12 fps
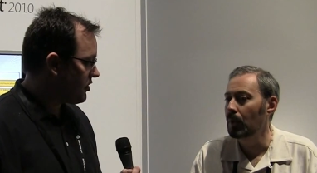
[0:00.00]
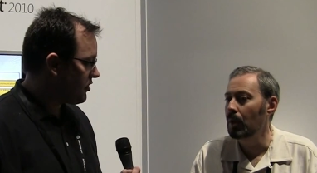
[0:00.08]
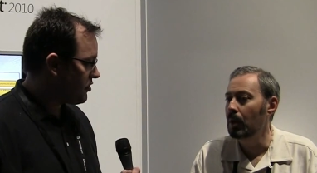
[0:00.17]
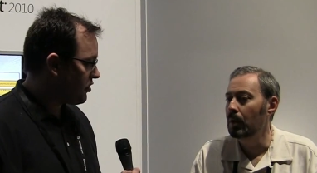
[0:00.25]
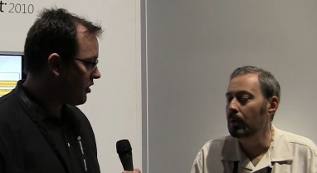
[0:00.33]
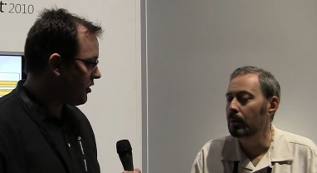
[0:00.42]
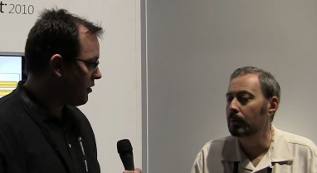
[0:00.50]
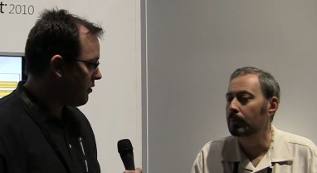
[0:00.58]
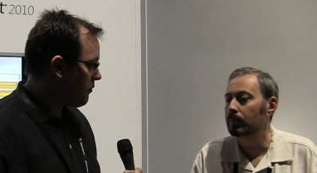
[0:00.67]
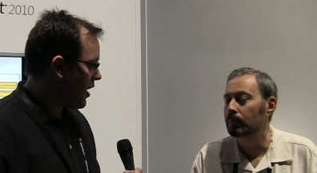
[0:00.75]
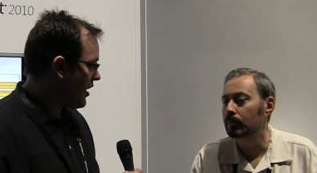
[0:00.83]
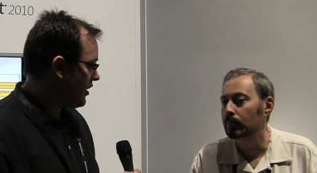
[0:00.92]
Speaker 1: so that you
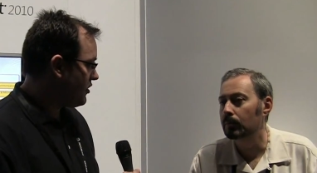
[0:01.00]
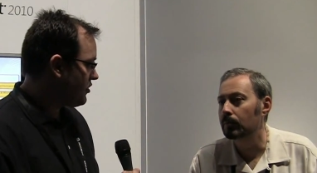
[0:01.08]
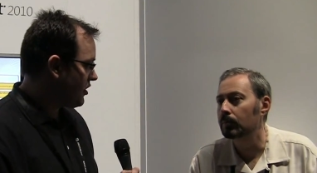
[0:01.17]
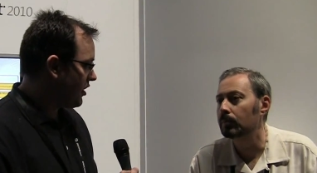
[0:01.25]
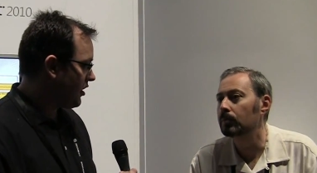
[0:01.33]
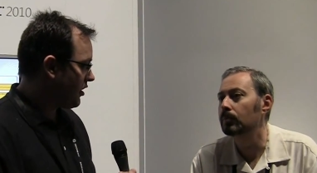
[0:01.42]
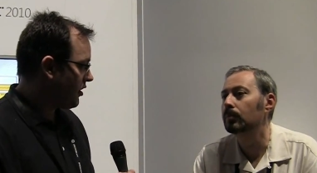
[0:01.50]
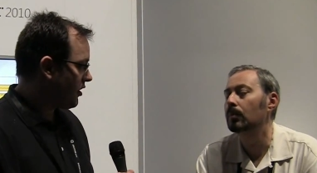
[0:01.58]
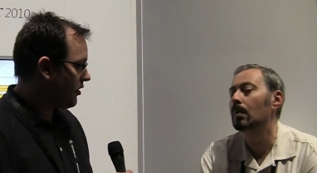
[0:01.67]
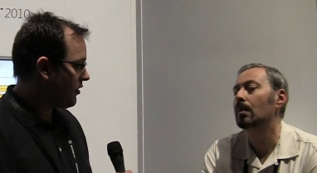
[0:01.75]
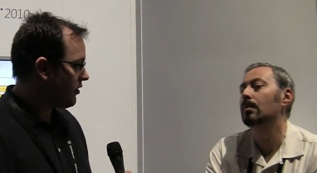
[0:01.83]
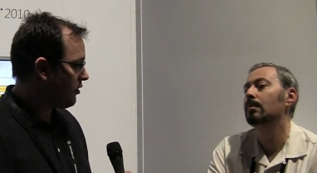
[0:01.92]
can manage
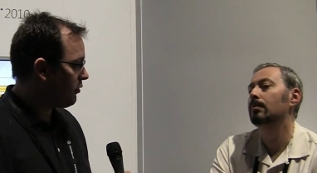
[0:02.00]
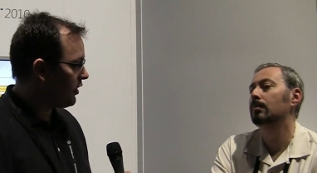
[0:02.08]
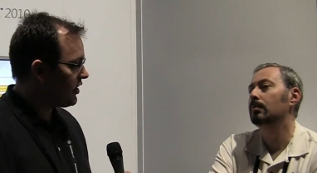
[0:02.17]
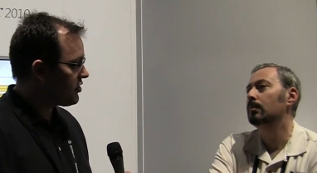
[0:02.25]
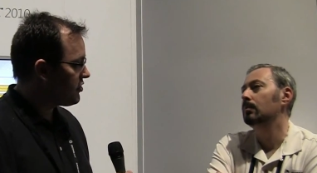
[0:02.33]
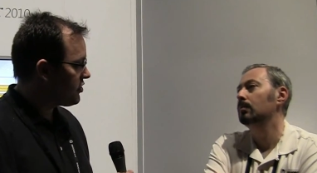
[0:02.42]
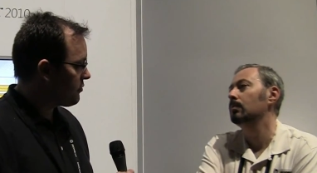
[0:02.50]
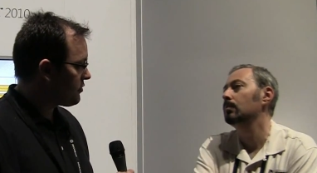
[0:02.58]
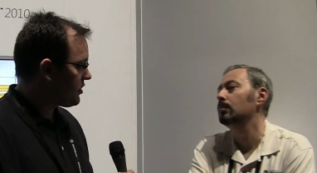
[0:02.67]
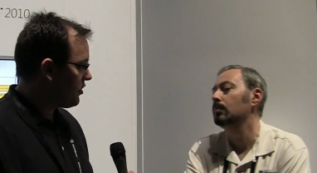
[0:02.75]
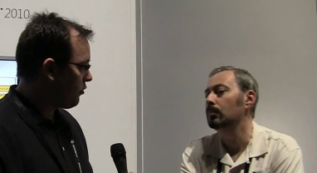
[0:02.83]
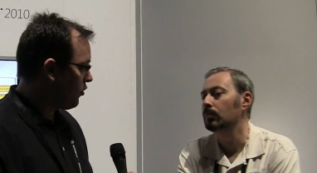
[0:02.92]
the, the
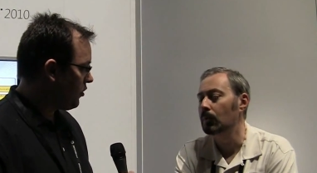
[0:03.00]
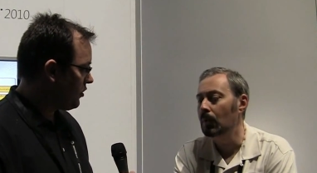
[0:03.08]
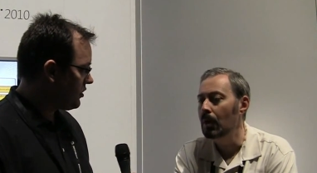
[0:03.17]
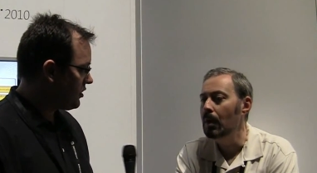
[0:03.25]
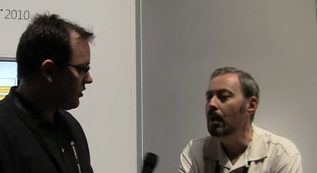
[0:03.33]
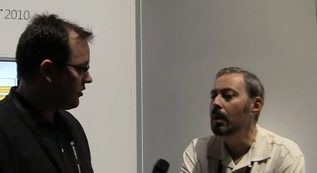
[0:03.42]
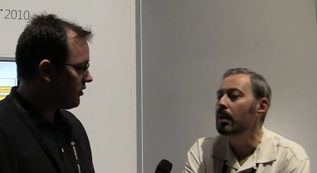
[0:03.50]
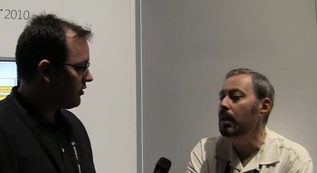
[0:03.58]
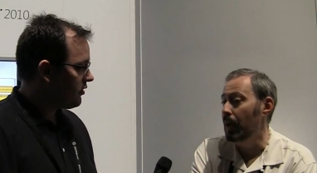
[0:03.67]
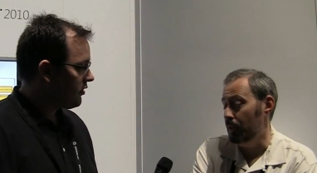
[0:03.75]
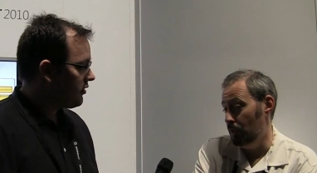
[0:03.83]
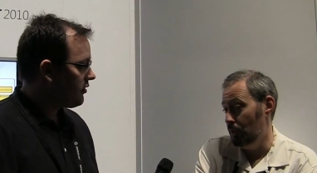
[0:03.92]
relationships and the roles?
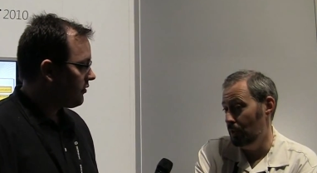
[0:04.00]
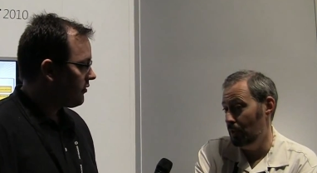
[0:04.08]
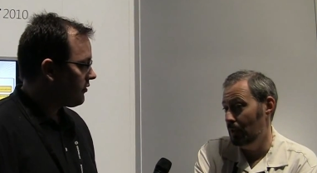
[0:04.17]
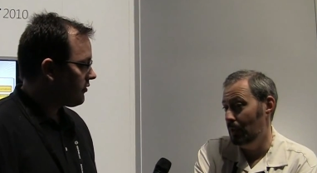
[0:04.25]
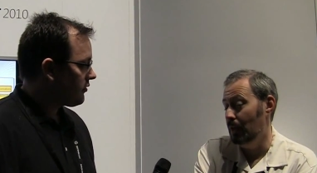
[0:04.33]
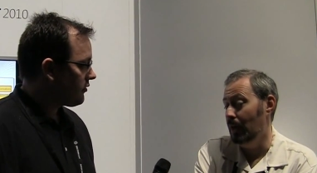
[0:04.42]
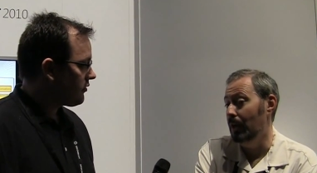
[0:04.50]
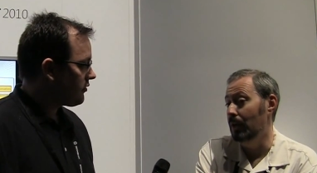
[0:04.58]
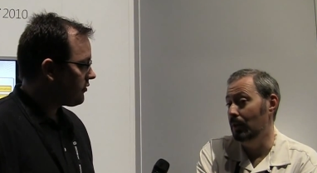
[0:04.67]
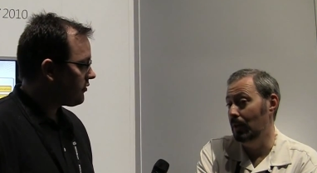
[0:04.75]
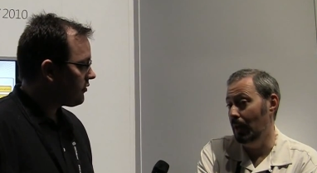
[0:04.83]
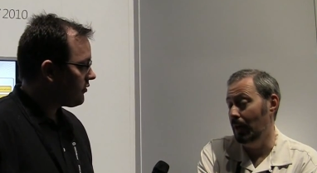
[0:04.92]
Speaker 2: Yes, uh,
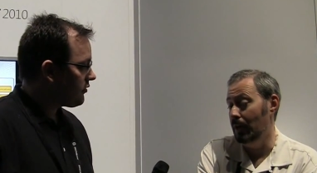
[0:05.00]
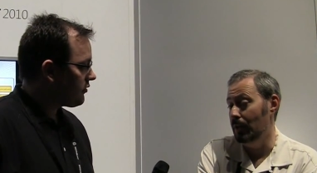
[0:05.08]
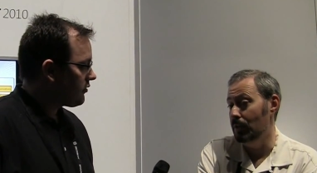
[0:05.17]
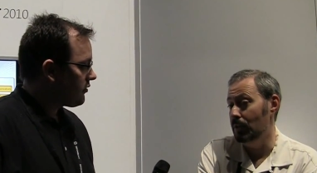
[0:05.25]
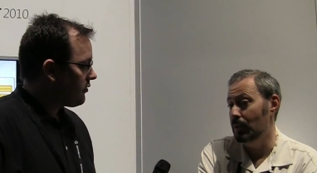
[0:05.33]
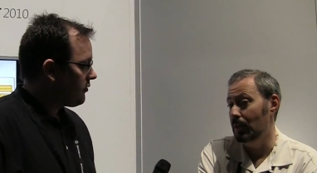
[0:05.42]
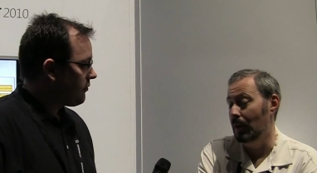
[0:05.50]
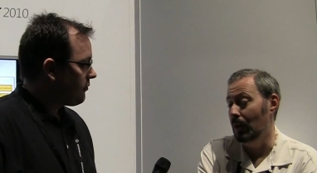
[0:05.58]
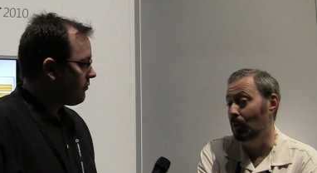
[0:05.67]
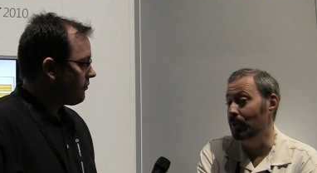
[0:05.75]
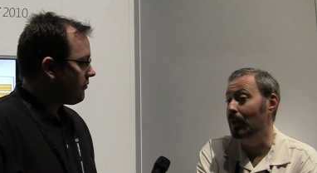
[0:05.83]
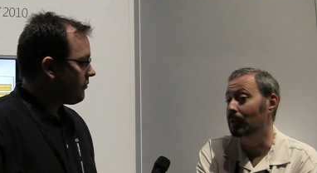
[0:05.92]
it does uh,
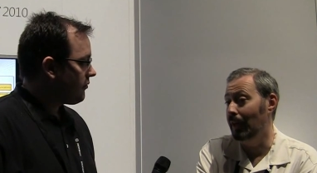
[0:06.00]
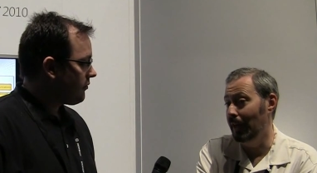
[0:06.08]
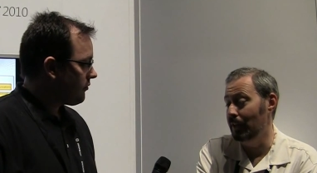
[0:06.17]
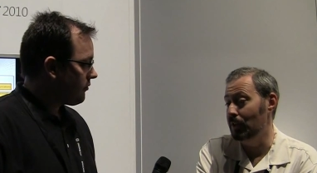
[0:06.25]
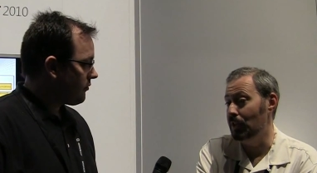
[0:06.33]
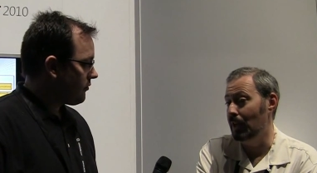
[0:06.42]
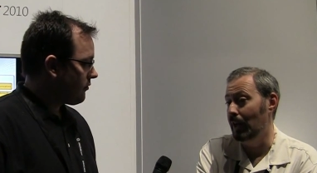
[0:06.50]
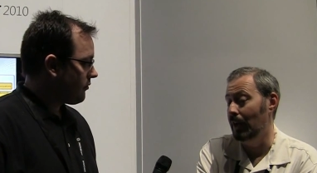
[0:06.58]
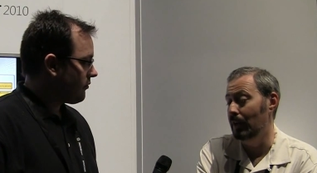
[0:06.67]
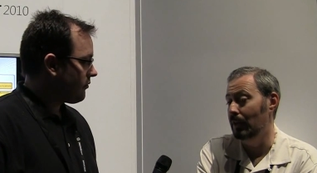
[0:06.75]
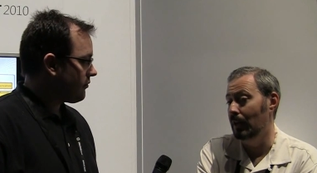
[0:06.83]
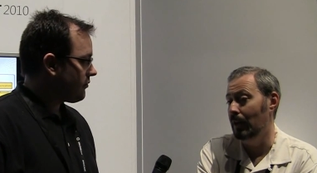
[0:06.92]
on the client
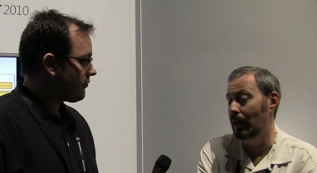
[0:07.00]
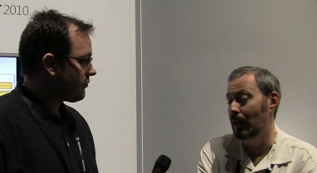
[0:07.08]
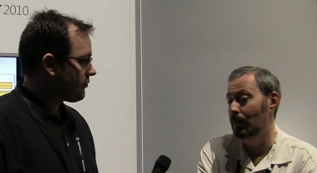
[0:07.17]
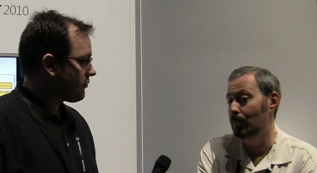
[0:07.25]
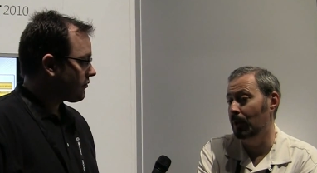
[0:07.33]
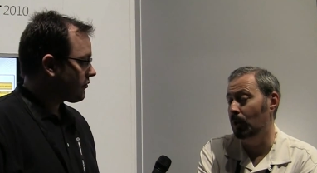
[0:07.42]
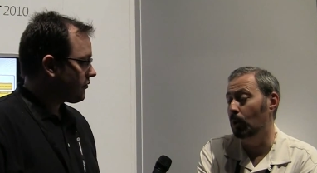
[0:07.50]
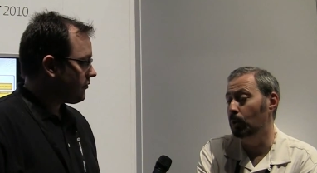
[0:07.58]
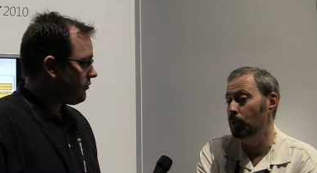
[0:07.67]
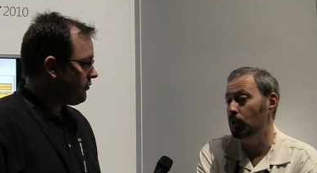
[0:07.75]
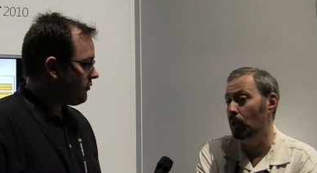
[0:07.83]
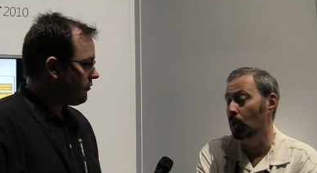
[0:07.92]
side, uh, but
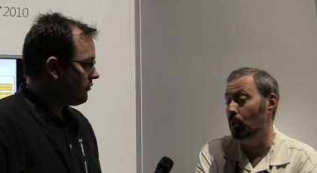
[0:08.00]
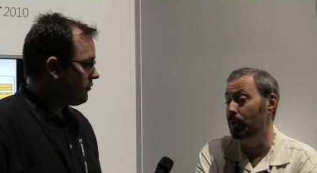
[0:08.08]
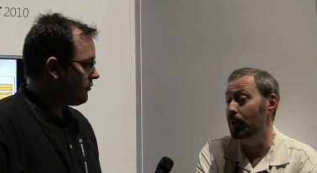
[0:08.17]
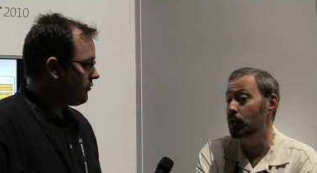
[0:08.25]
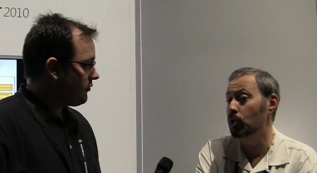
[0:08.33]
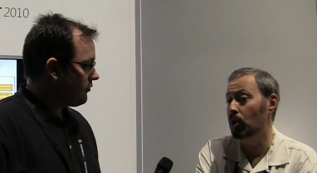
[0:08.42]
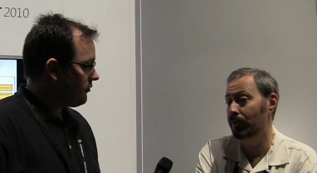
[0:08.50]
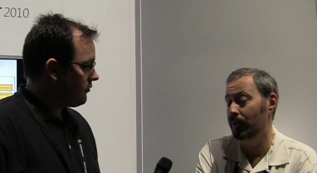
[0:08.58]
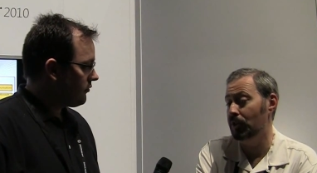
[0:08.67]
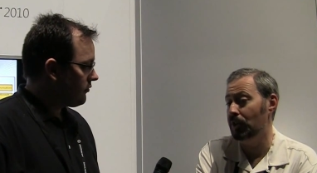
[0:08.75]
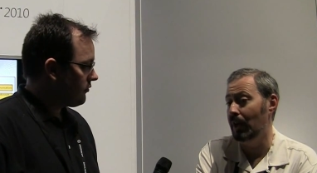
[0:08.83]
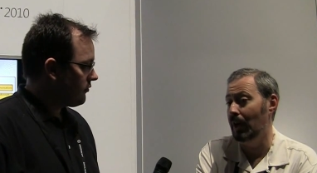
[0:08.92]
also on the
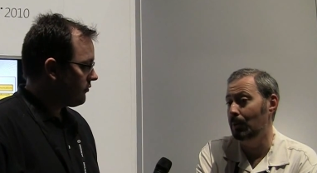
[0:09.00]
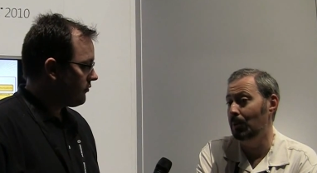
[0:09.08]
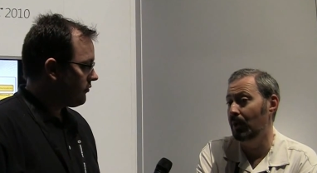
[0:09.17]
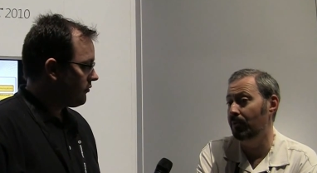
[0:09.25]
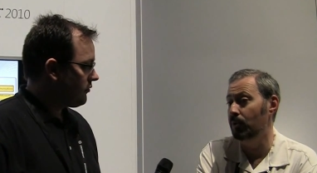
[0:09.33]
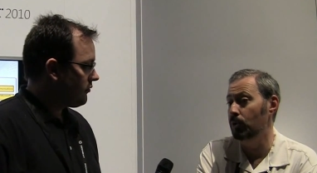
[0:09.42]
server side, we have a